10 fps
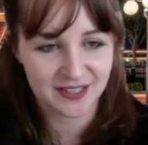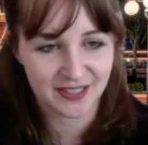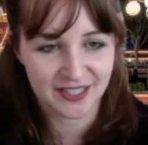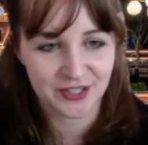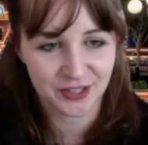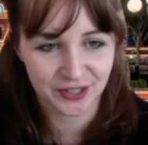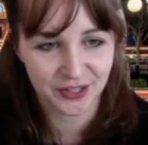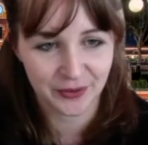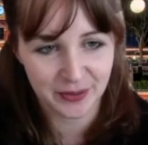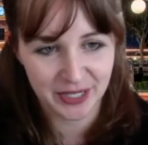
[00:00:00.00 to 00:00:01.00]
then I started
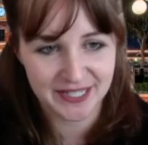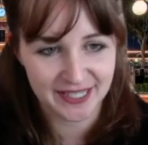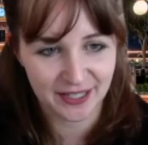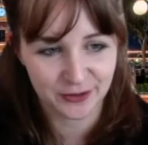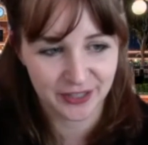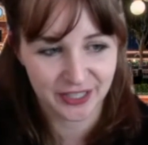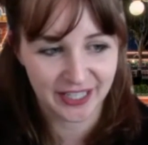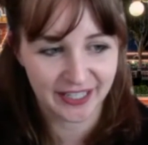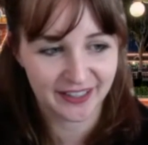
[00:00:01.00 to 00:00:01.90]
going myself. And like,